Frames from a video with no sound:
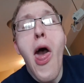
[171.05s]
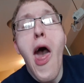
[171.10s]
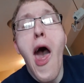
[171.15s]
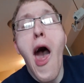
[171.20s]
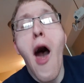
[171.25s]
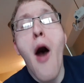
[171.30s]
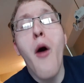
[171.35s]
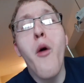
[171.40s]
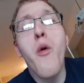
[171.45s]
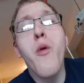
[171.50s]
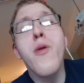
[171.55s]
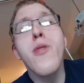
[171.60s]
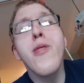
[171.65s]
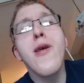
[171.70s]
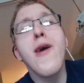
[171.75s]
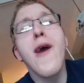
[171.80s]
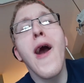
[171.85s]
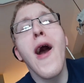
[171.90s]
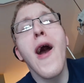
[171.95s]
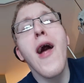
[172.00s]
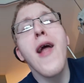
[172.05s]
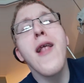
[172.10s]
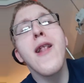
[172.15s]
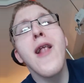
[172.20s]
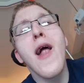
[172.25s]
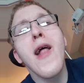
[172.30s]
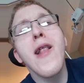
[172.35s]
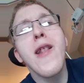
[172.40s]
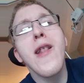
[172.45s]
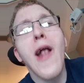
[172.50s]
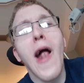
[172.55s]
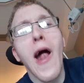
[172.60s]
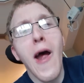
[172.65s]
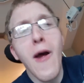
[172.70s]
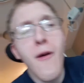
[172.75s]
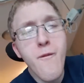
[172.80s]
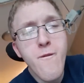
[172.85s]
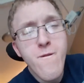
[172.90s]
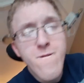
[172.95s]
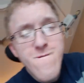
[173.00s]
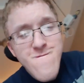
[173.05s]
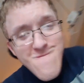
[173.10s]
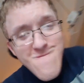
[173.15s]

And I will see you guys next time.